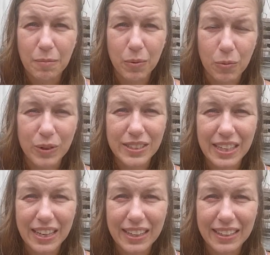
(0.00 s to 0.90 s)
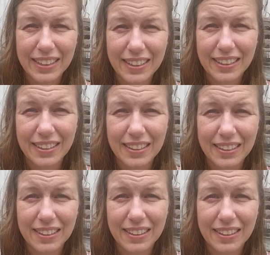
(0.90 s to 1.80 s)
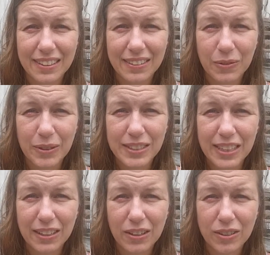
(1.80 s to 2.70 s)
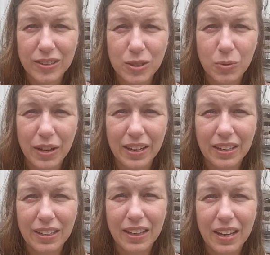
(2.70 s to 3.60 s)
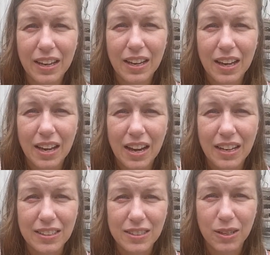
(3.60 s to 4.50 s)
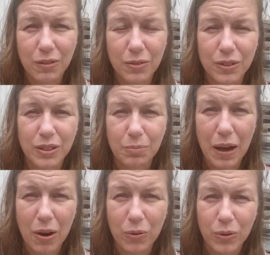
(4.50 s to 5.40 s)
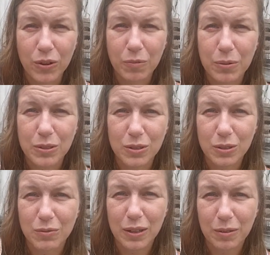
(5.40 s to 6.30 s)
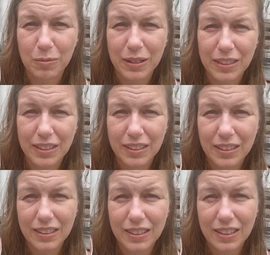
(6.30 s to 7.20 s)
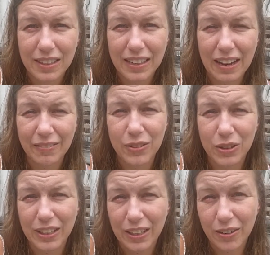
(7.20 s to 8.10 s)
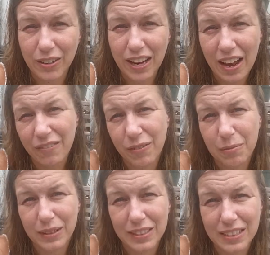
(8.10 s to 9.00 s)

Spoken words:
But one day along this way, I discovered the power of personal development. And after a year and a half of been